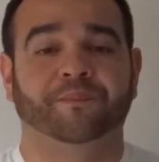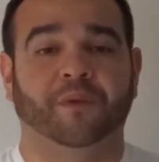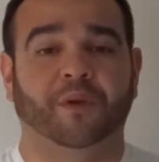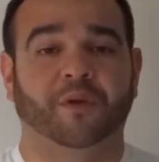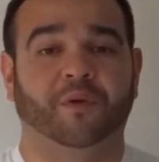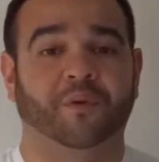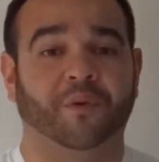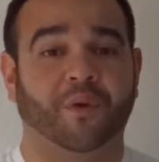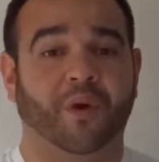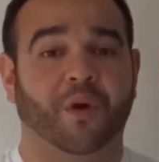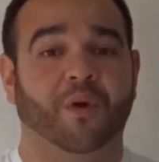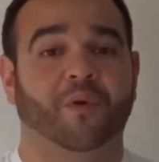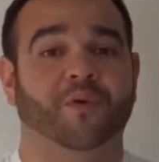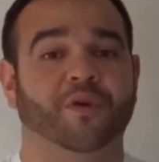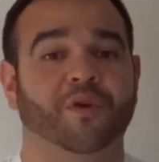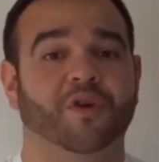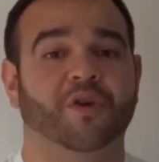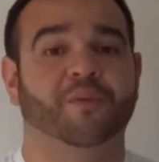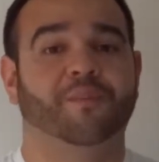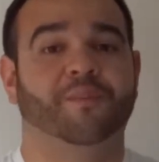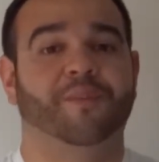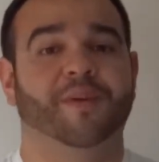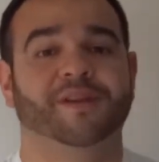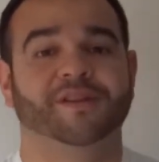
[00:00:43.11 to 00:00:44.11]
grow
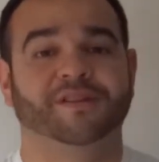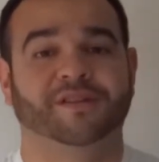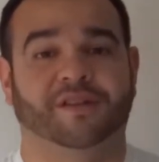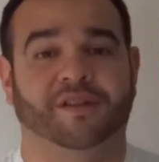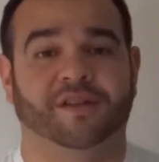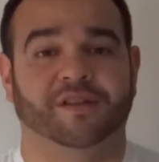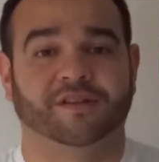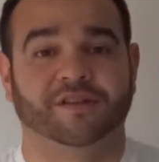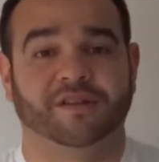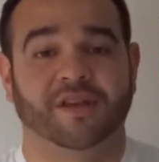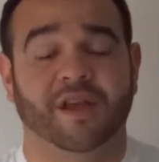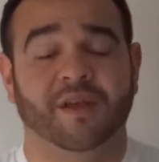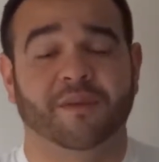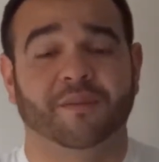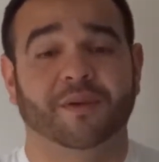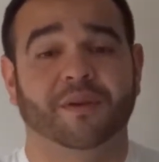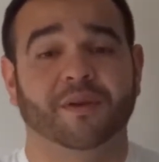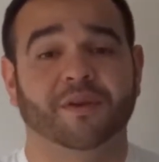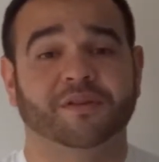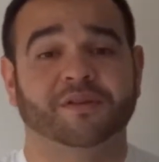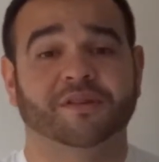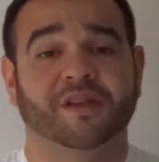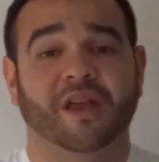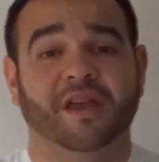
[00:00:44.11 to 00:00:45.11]
your business,
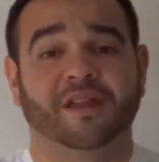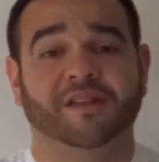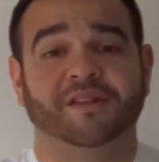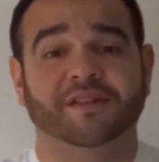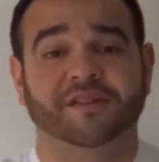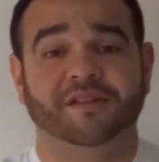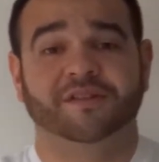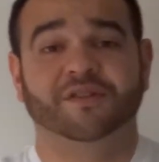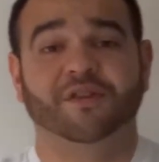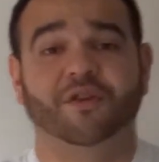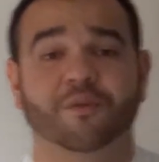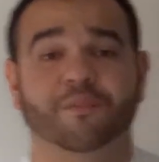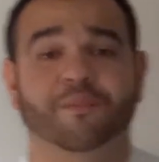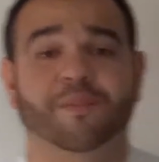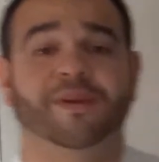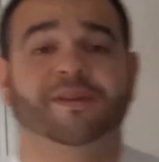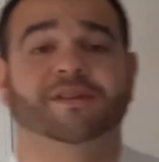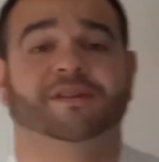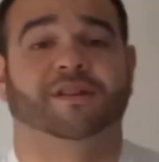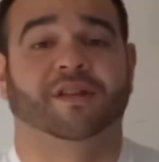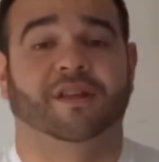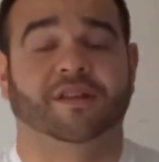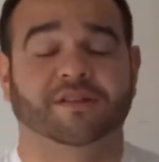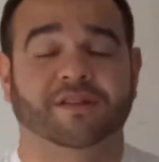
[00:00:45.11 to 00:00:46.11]
because this is your
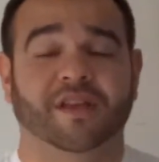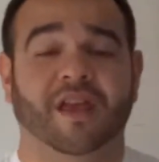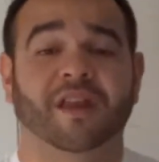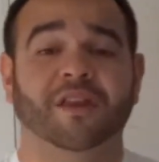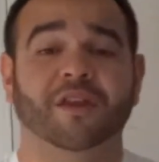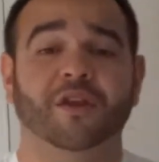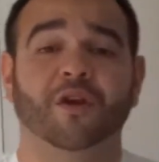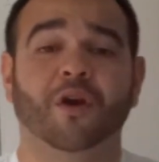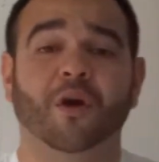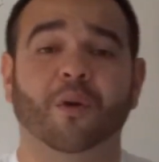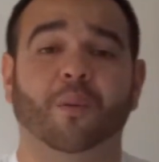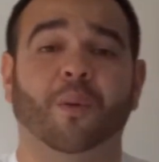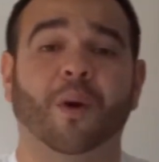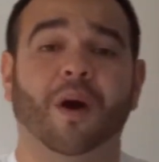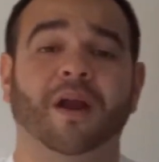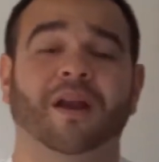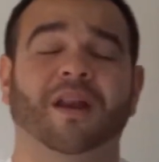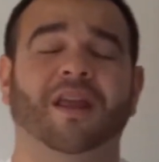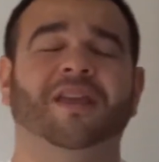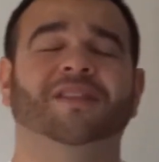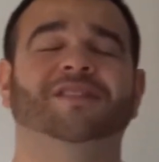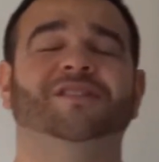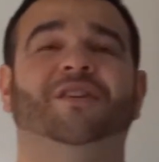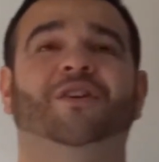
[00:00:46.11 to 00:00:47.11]
business, and you know what?
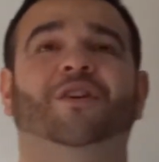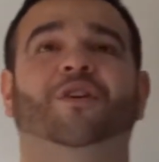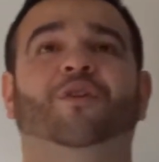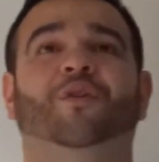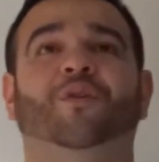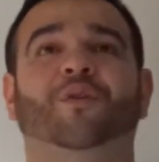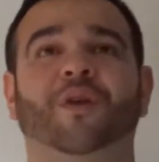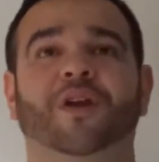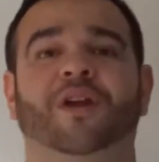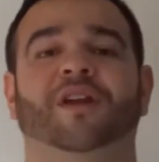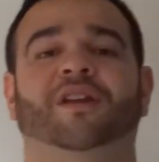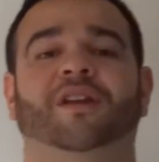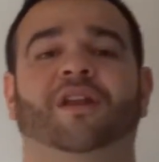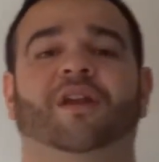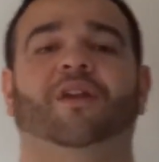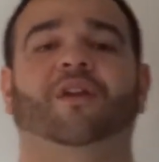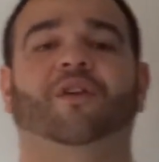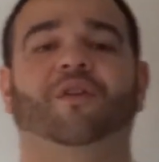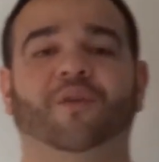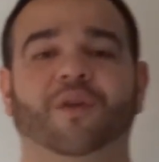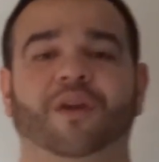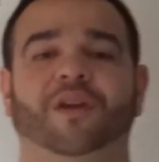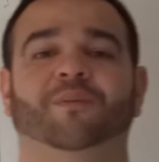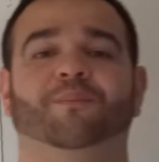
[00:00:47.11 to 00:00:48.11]
It's a great,
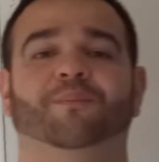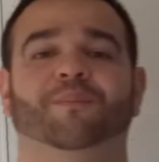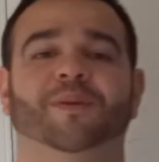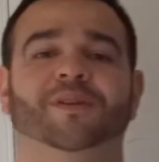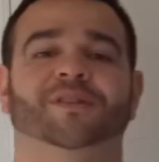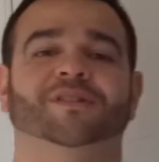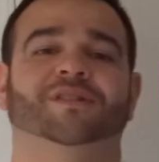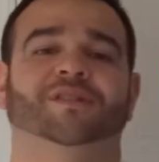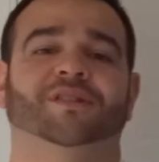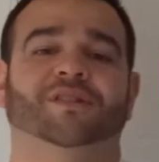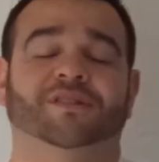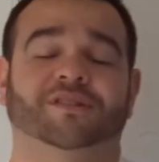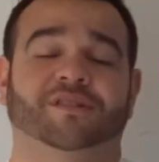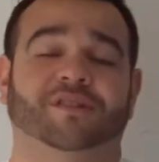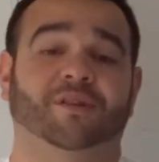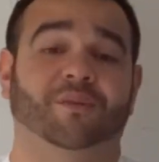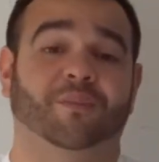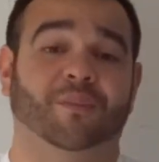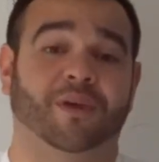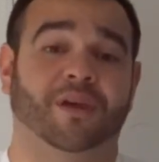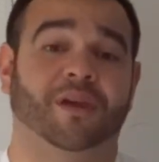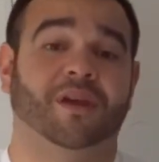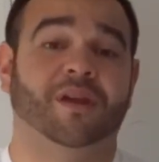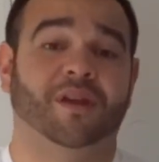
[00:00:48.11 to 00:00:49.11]
great business to
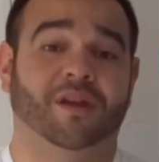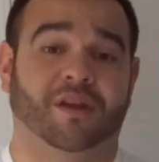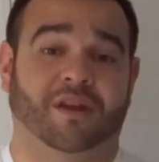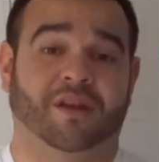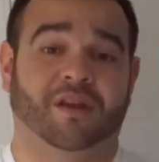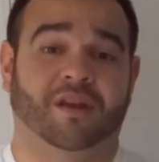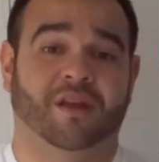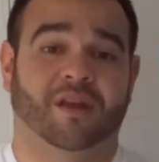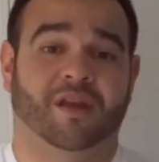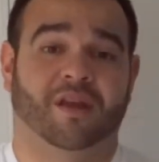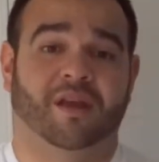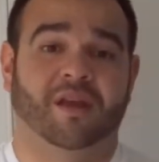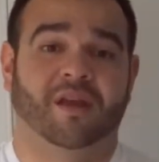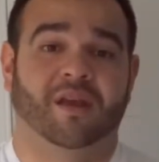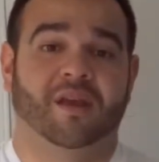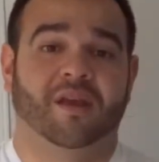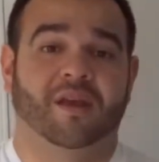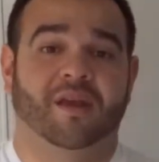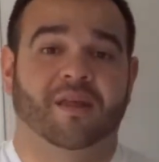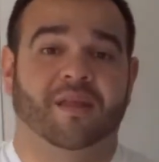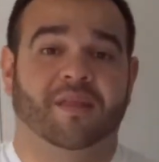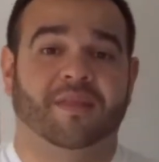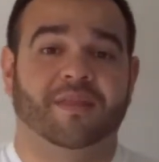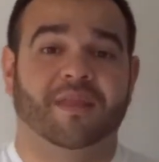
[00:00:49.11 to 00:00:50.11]
be in.
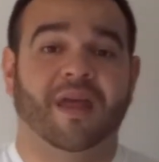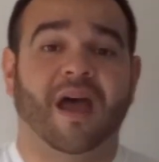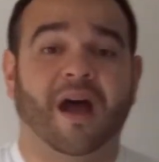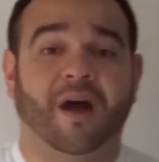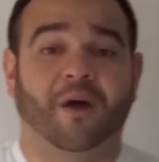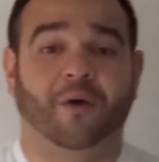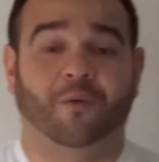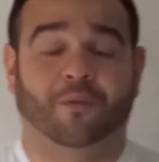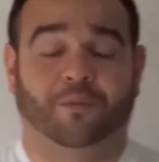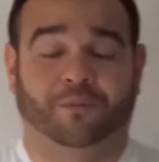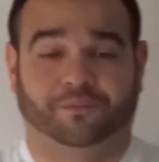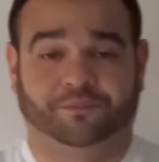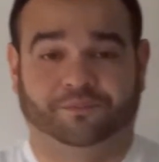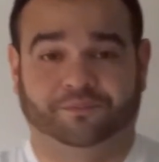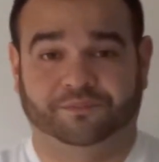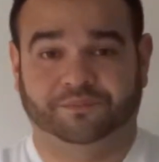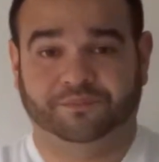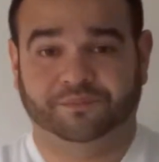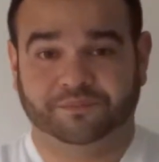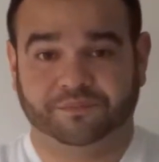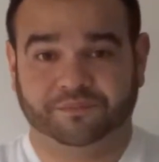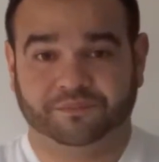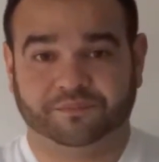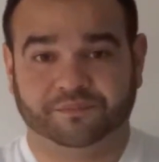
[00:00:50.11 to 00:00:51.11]
Now,
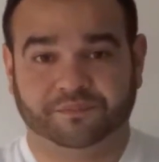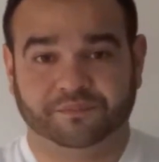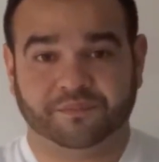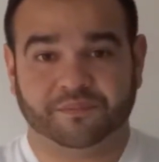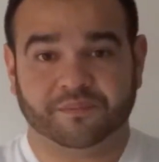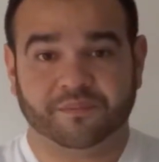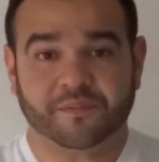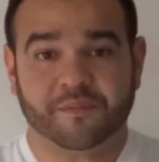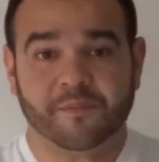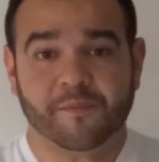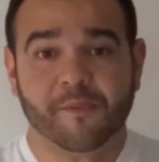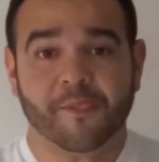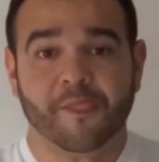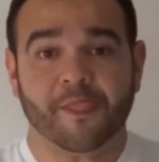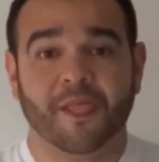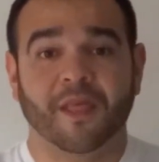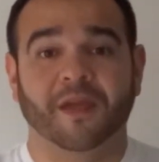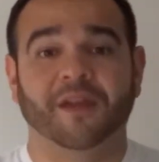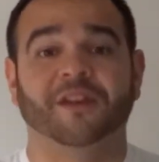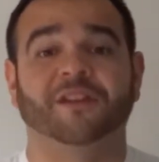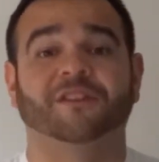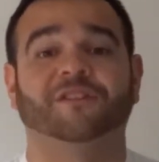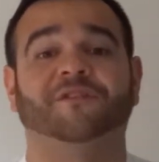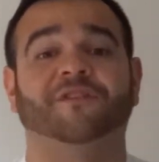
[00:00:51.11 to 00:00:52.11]

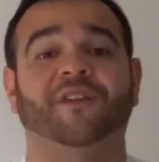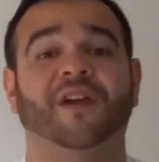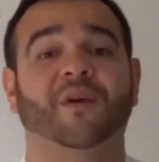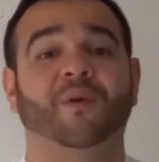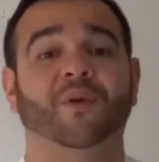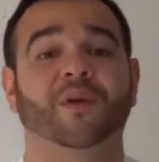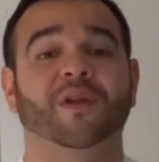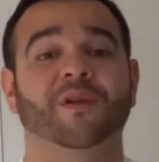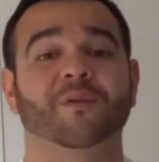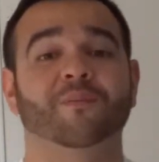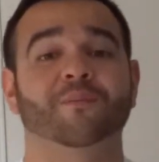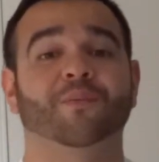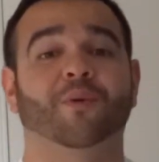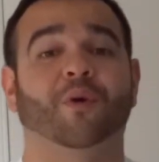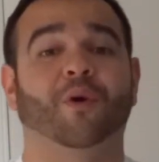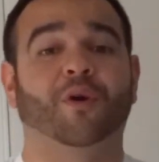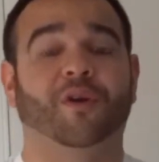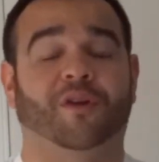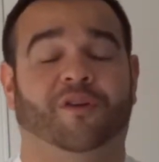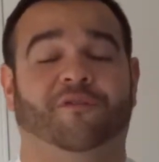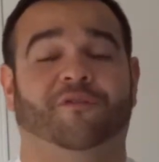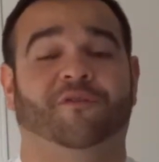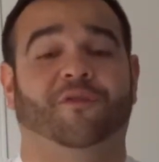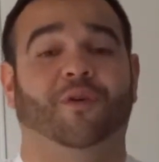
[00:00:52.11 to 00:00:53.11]
it is very
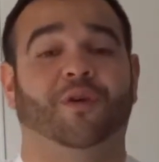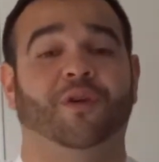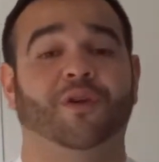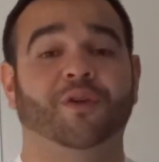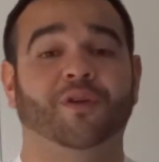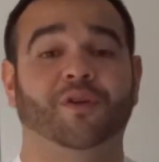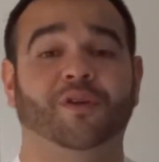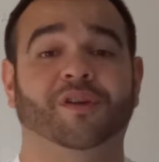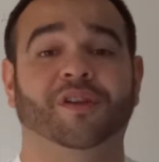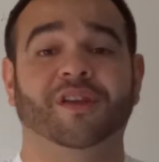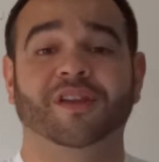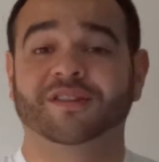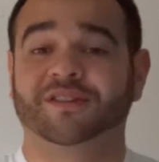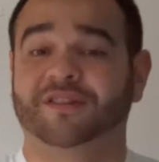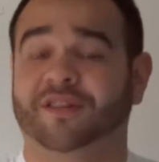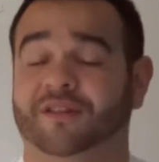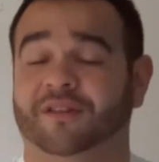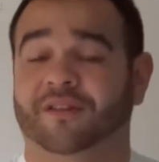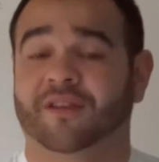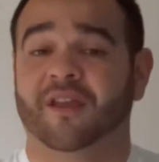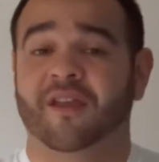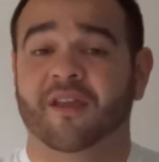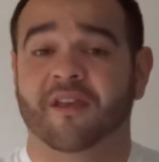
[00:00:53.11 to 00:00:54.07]
important for you to listen